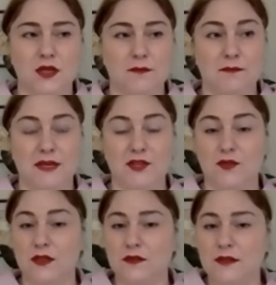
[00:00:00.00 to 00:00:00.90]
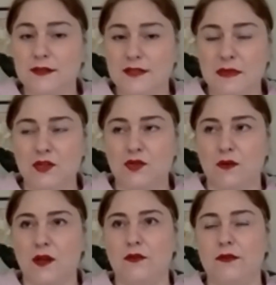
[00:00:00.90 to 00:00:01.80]
mental illness and mental
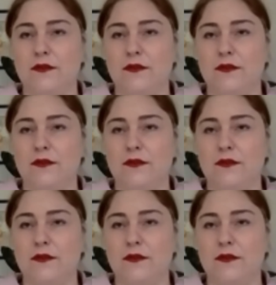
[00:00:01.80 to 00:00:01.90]
health.